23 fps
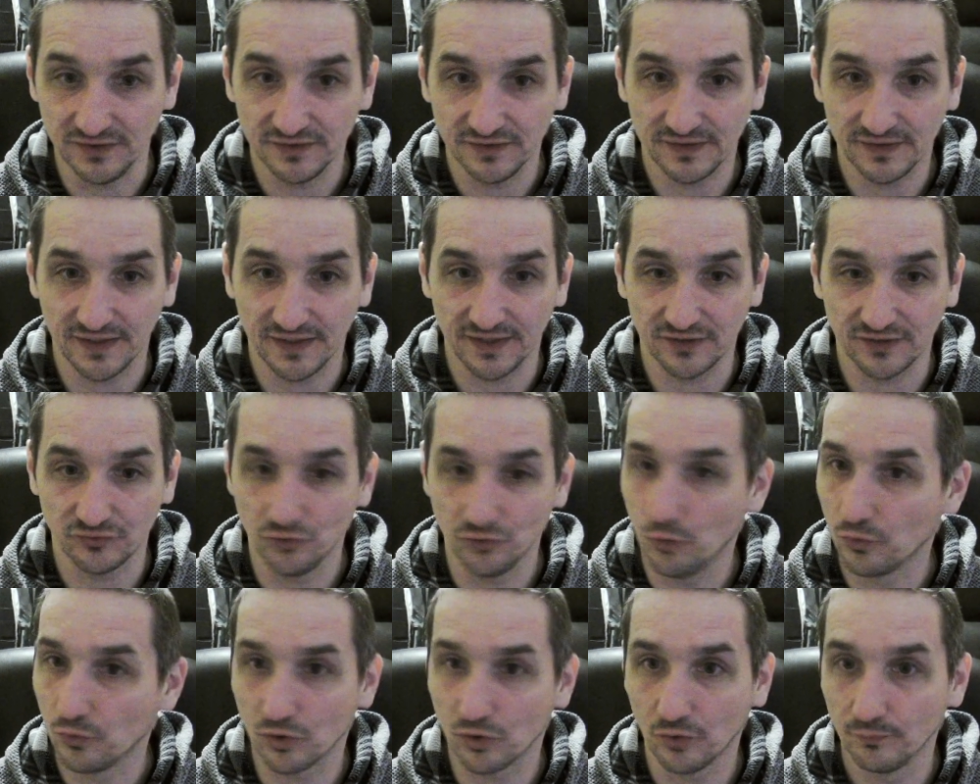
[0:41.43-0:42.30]
like
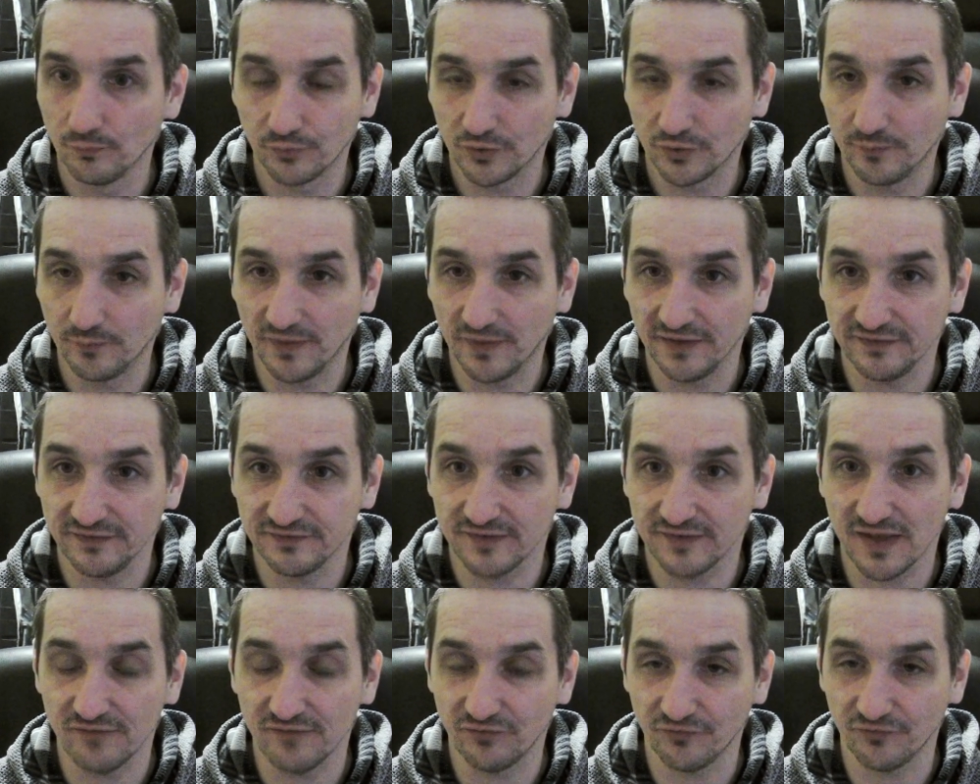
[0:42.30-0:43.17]
no compromise,
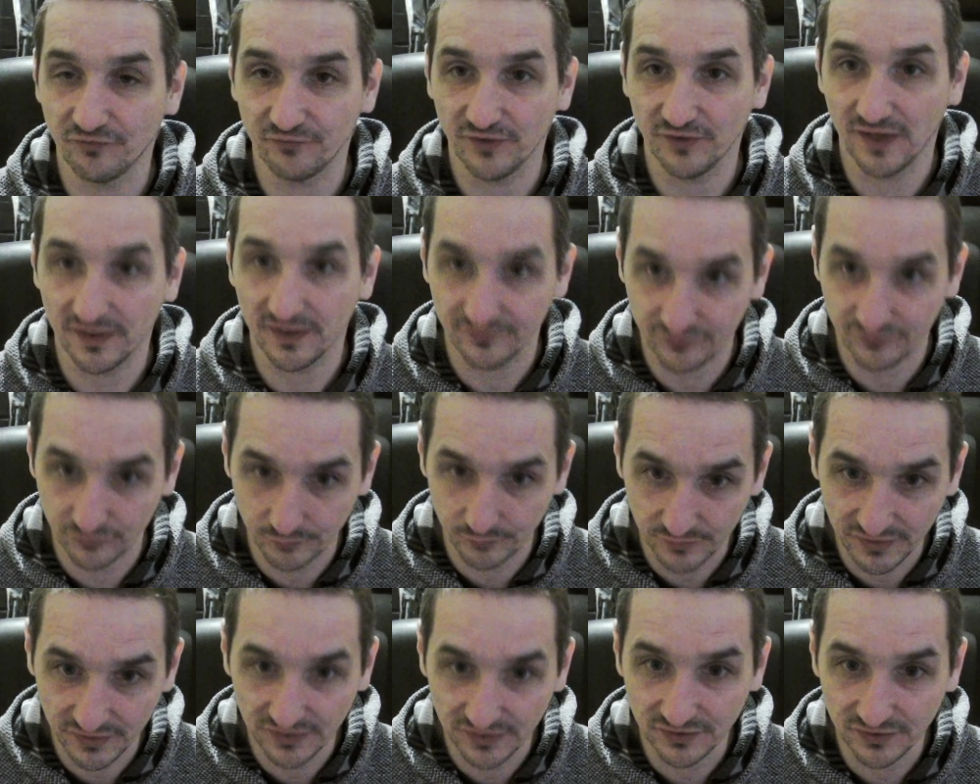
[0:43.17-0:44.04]
everything has to
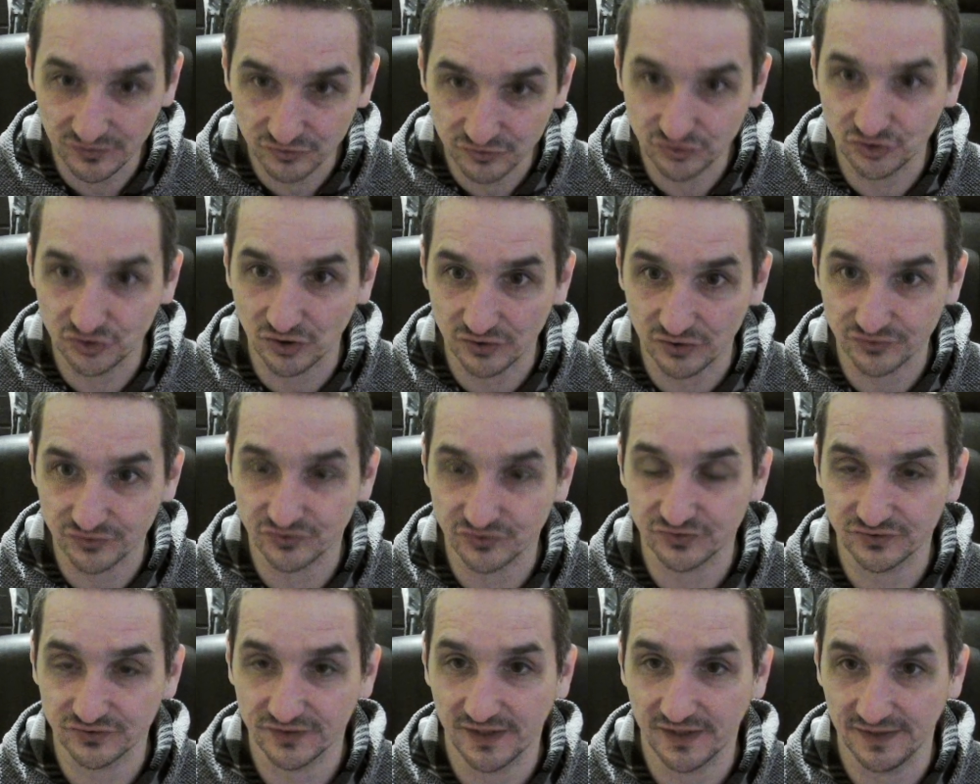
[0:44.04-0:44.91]
be
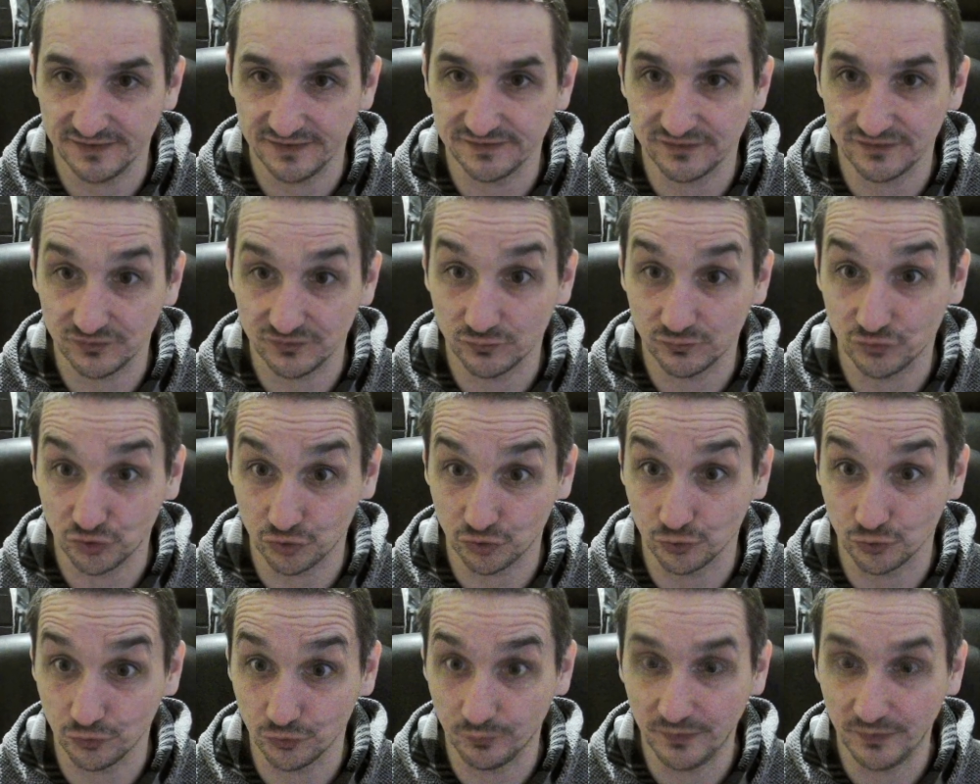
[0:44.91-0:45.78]
just as
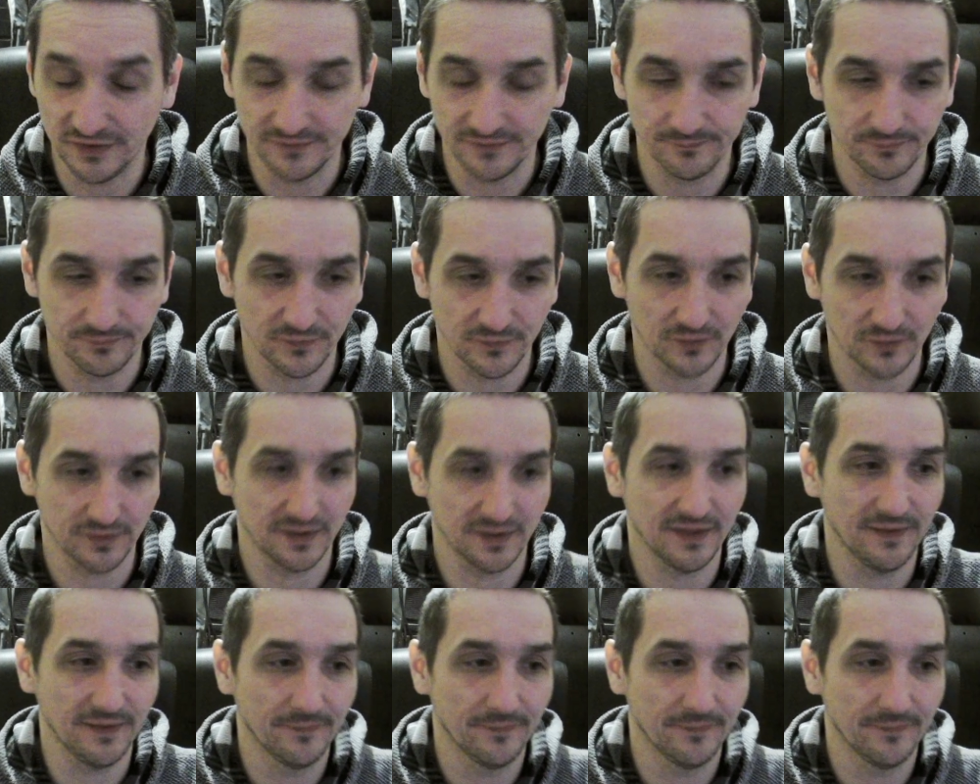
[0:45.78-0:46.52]
should be. Okay,